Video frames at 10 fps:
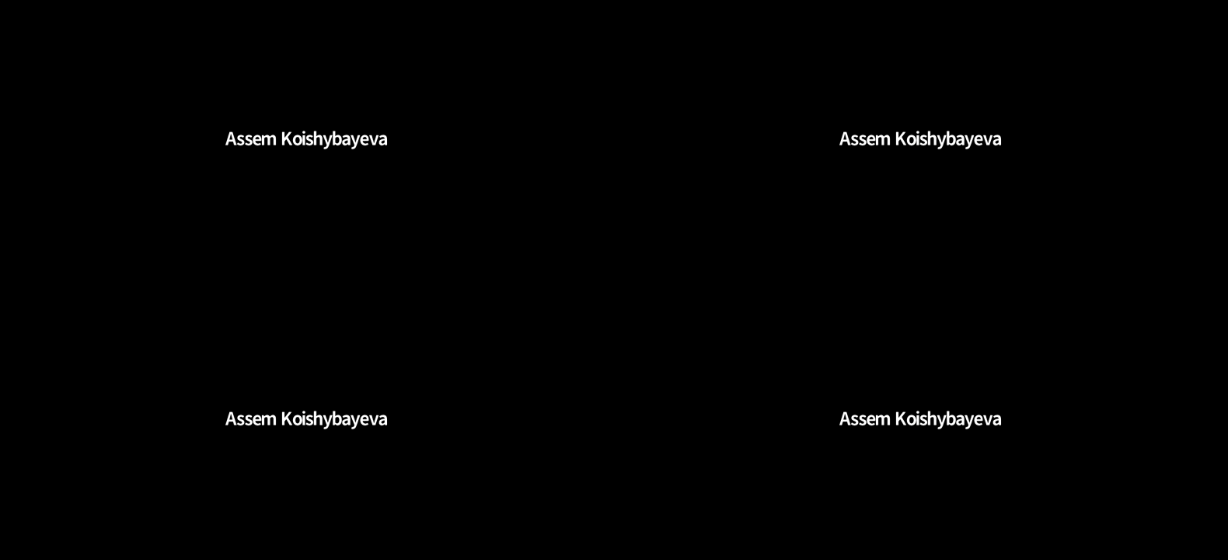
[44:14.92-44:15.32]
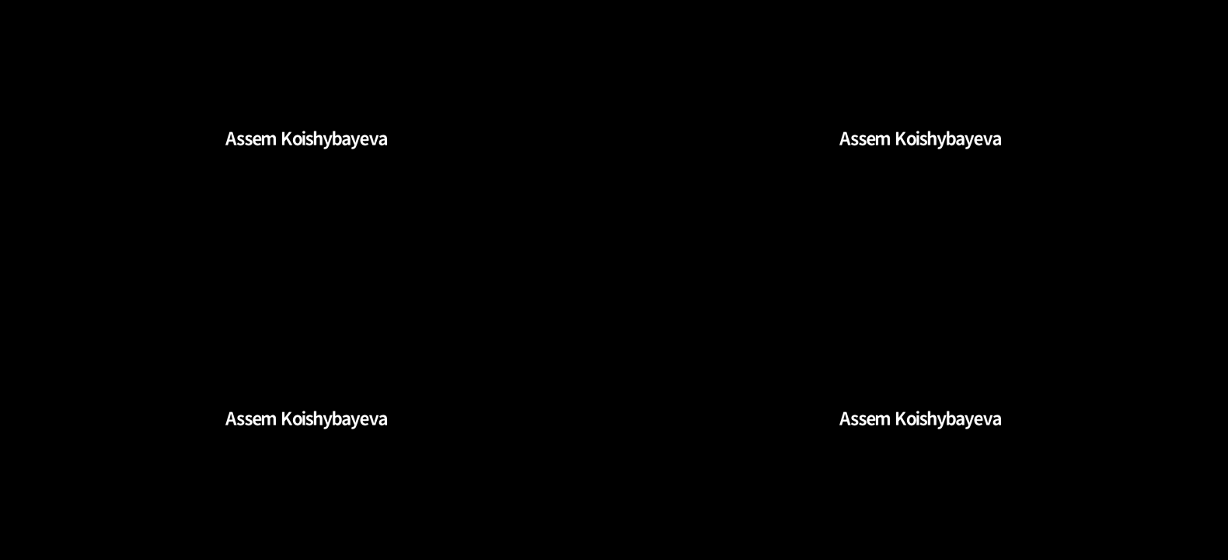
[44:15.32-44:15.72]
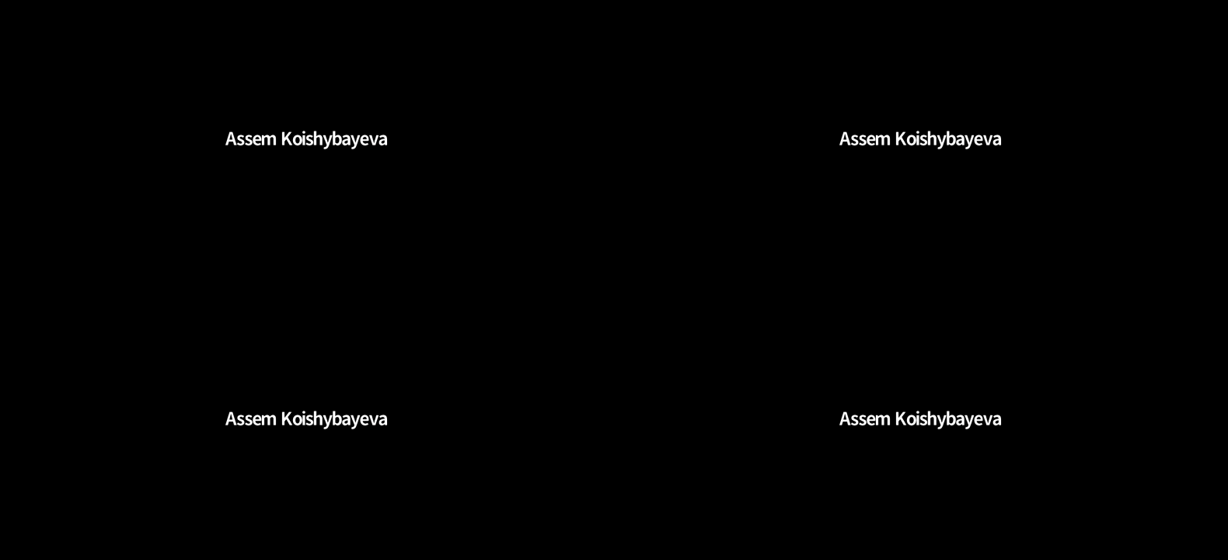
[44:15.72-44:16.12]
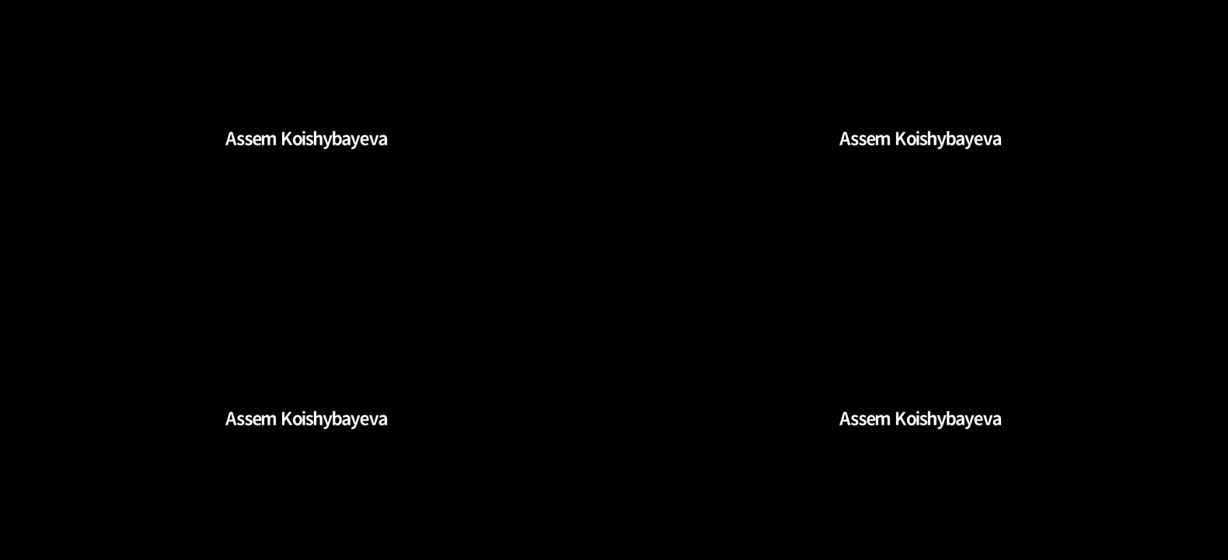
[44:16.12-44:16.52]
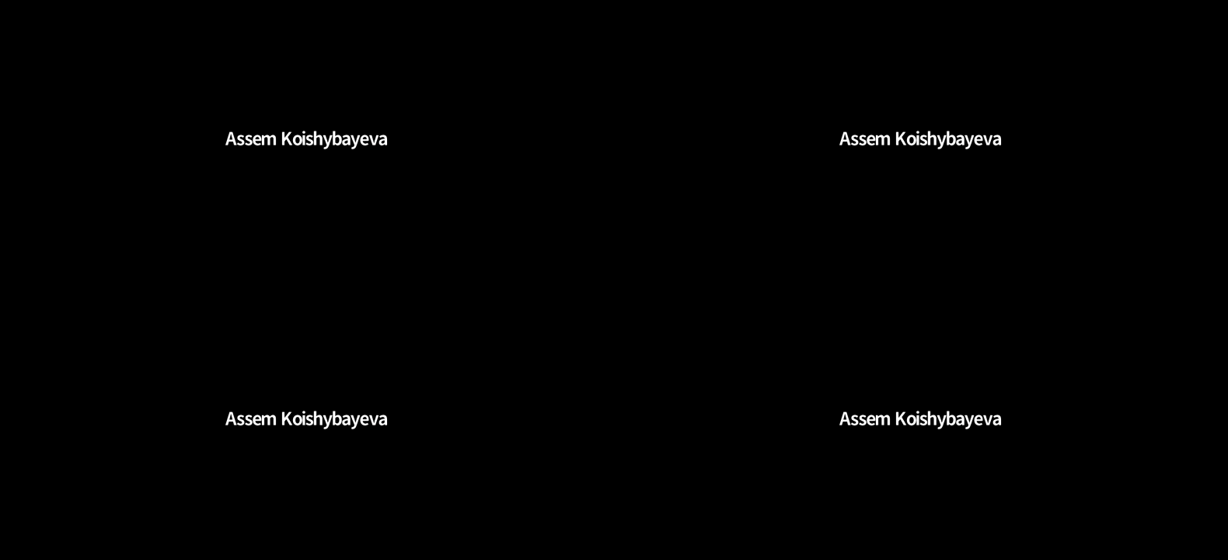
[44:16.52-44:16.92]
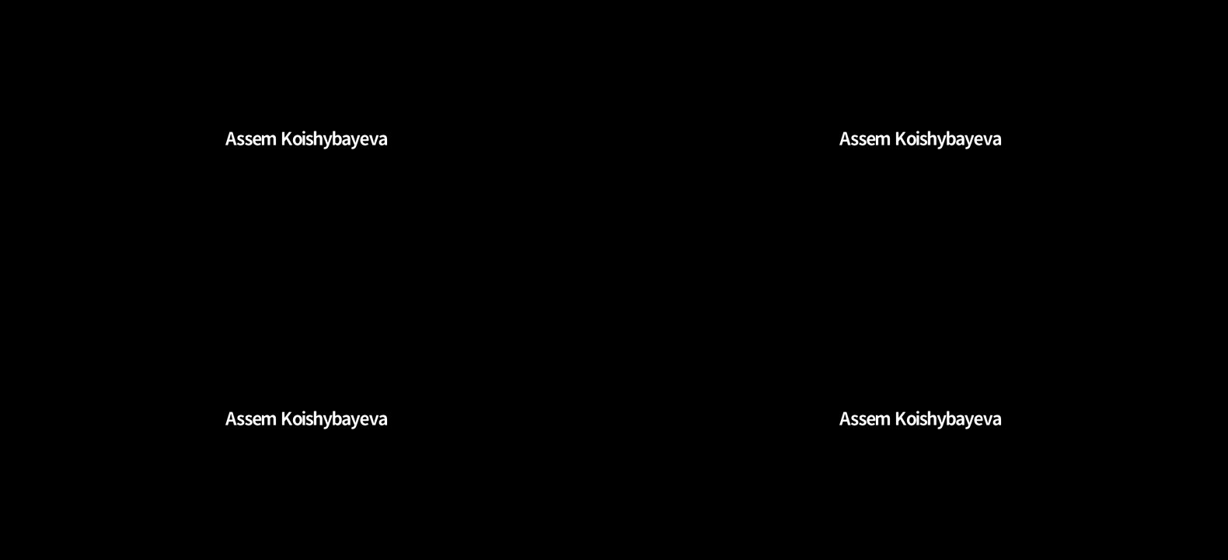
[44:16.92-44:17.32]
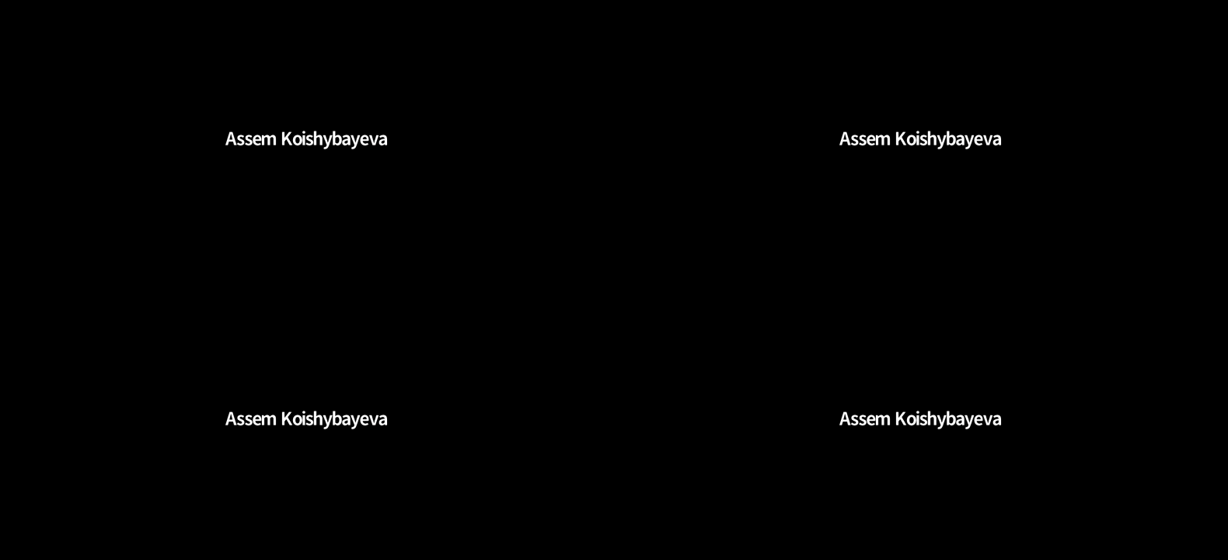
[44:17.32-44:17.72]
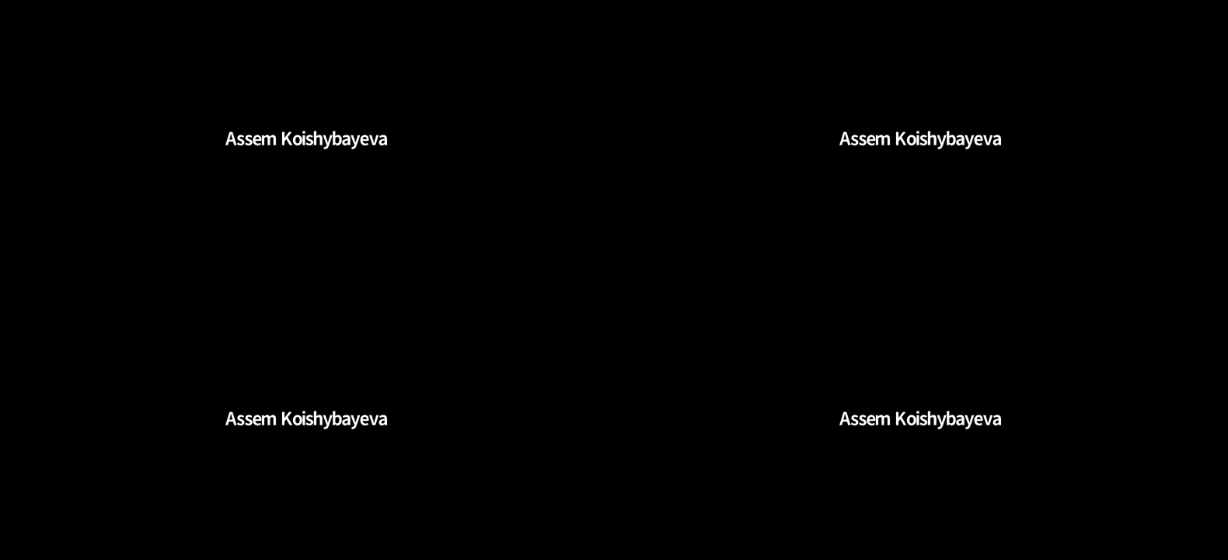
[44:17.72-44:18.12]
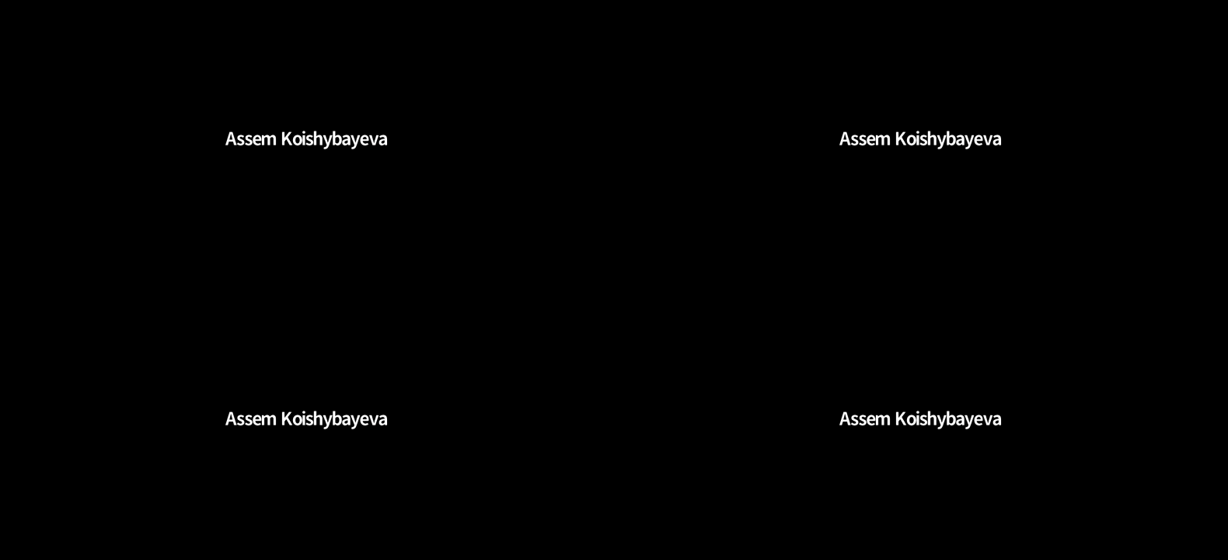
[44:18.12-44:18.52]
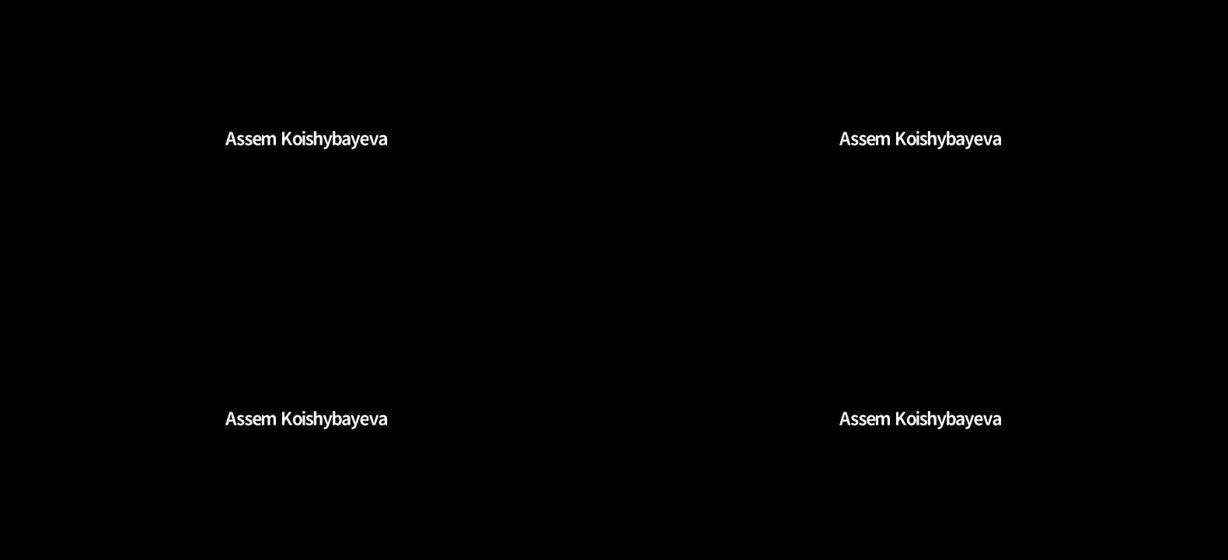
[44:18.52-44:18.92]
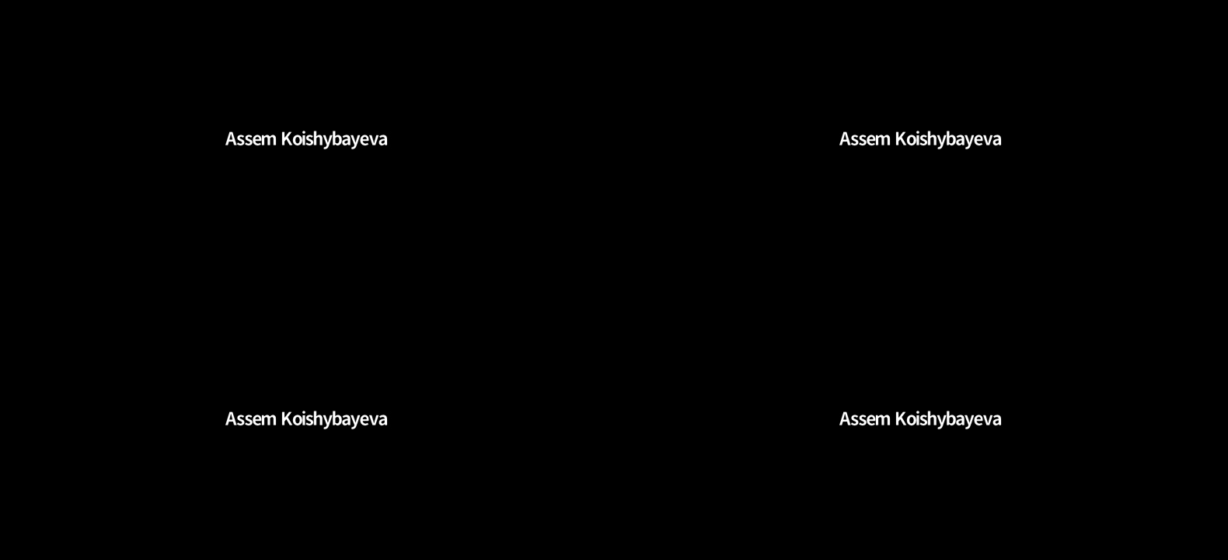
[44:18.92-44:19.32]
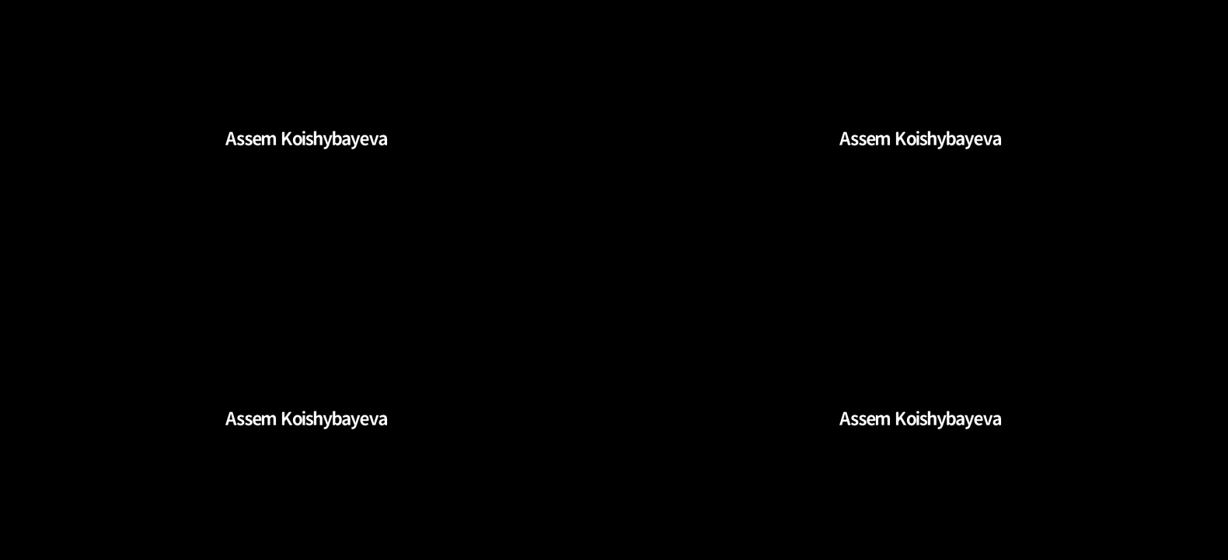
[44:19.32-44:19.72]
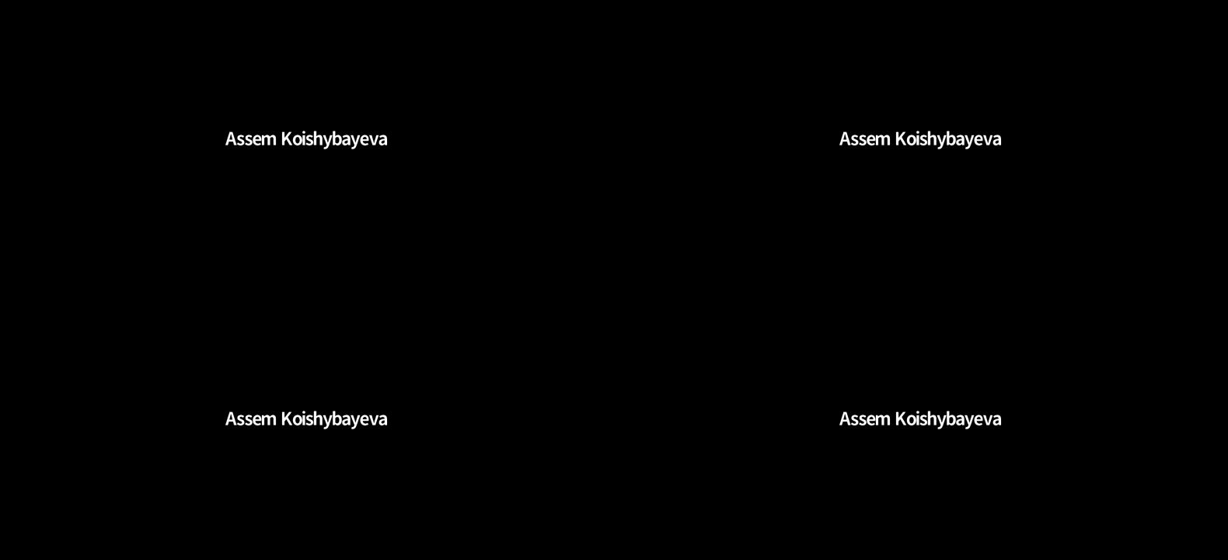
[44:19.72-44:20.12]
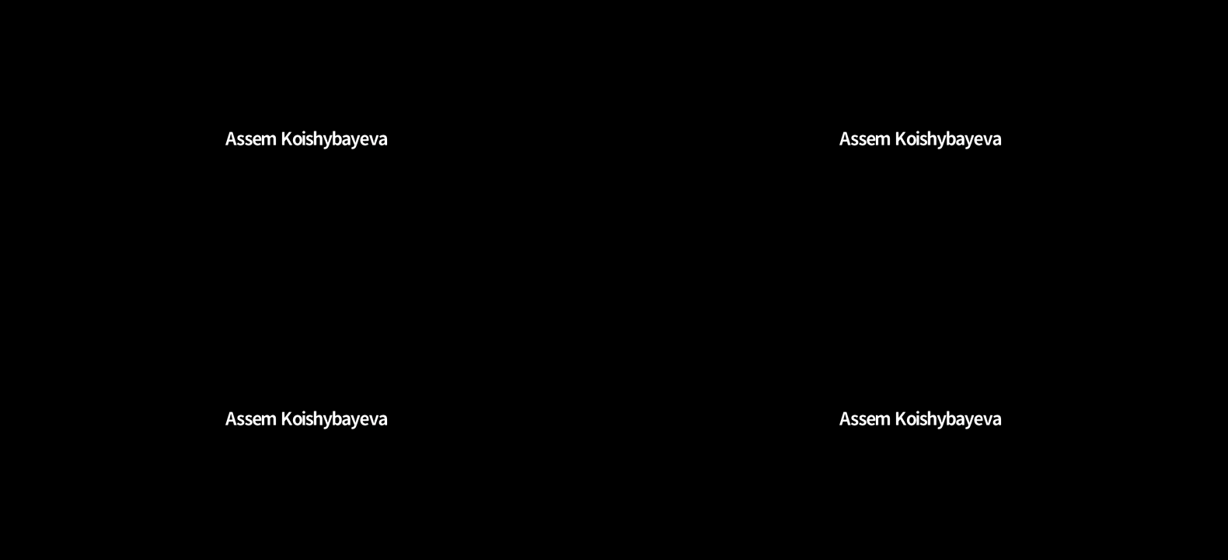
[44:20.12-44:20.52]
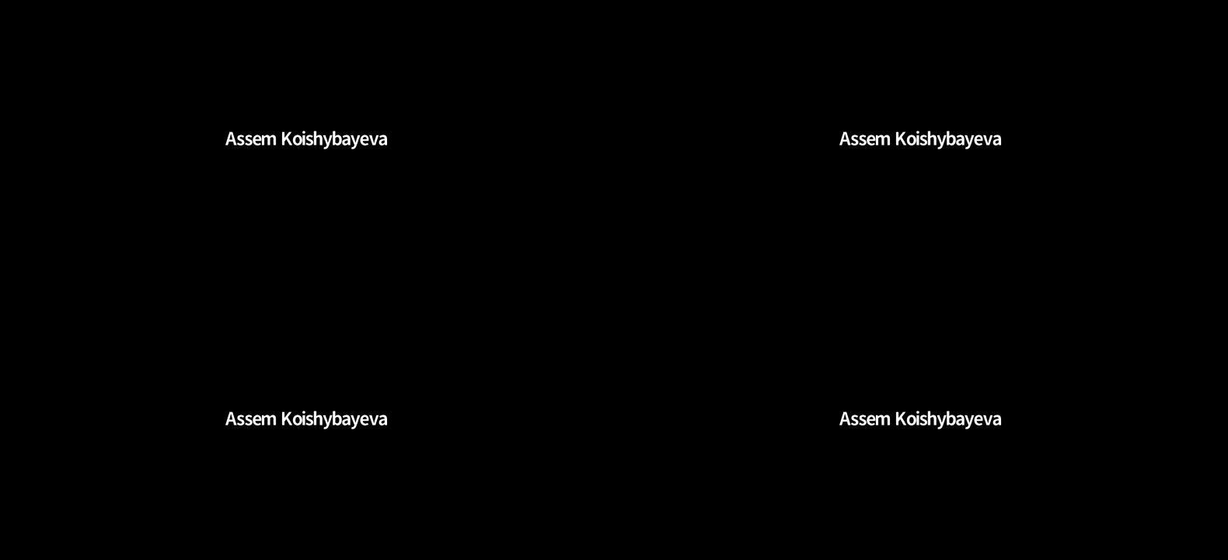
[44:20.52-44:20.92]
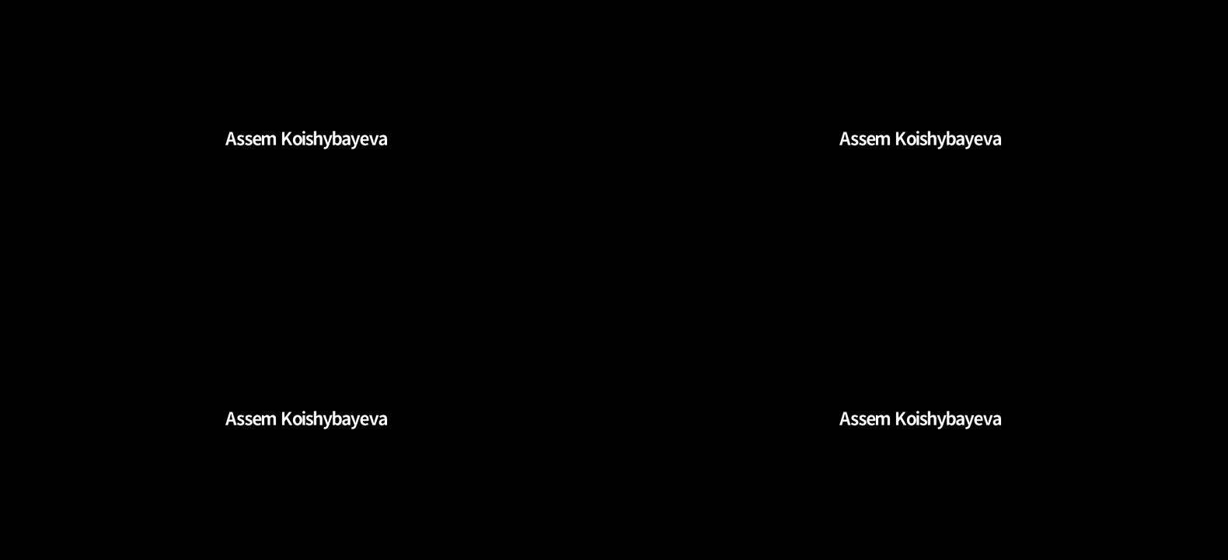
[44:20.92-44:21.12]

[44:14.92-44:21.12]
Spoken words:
No face is visible, so there are no lips to read.